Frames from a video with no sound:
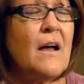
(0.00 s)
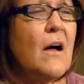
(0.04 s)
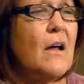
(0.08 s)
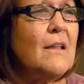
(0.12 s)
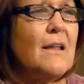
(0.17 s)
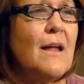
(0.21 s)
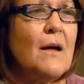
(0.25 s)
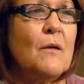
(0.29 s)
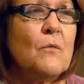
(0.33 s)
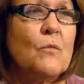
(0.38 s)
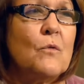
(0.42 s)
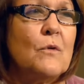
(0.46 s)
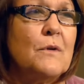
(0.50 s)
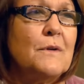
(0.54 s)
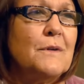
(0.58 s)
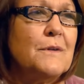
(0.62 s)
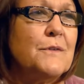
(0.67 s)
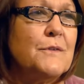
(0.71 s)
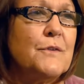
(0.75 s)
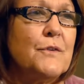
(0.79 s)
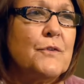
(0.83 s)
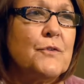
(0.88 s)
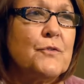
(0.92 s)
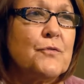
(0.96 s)
All I want
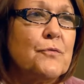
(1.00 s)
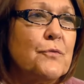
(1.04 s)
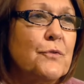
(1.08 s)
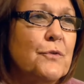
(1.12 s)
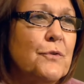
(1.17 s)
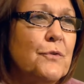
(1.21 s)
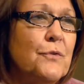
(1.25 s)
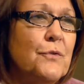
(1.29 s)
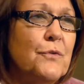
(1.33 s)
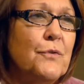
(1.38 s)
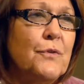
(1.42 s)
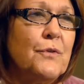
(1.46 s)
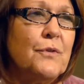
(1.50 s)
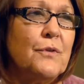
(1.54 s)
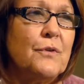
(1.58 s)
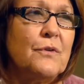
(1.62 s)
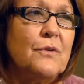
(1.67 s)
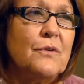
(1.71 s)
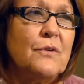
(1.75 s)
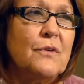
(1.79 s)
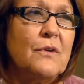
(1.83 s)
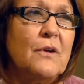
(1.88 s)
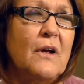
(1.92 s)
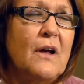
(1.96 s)
is the truth.
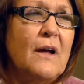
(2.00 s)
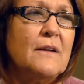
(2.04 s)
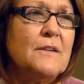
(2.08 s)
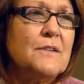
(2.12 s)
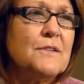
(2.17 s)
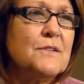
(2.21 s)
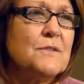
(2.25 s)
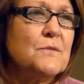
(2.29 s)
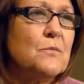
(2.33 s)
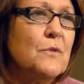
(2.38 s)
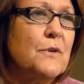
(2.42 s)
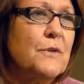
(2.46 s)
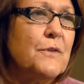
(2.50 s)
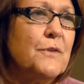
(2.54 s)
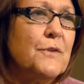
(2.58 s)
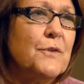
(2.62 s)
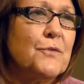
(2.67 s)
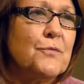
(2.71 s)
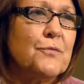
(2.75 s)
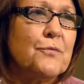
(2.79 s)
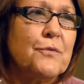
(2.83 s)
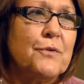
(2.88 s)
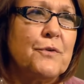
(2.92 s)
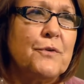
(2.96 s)
I just want
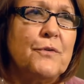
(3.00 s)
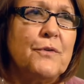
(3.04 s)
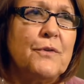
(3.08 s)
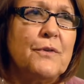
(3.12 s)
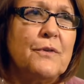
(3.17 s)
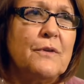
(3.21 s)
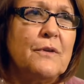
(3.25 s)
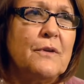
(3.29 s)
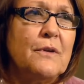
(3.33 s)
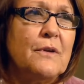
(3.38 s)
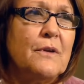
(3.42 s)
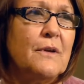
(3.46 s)
the truth.